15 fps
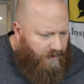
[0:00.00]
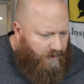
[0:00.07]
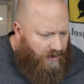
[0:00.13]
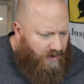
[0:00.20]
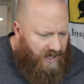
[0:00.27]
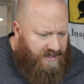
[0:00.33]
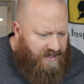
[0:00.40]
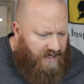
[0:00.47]

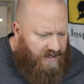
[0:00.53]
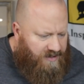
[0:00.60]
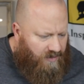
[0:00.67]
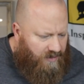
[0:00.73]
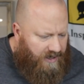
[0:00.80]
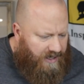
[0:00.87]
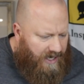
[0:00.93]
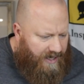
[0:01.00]
realize it's
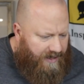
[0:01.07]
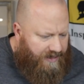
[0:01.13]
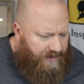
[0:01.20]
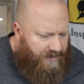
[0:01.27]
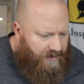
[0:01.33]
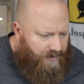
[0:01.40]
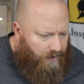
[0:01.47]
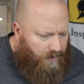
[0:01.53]
only got
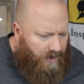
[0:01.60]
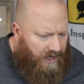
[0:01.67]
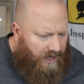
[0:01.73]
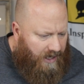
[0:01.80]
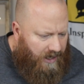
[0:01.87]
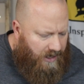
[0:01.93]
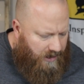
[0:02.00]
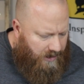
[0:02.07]

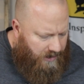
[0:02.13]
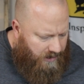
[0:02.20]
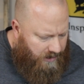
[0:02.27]
three.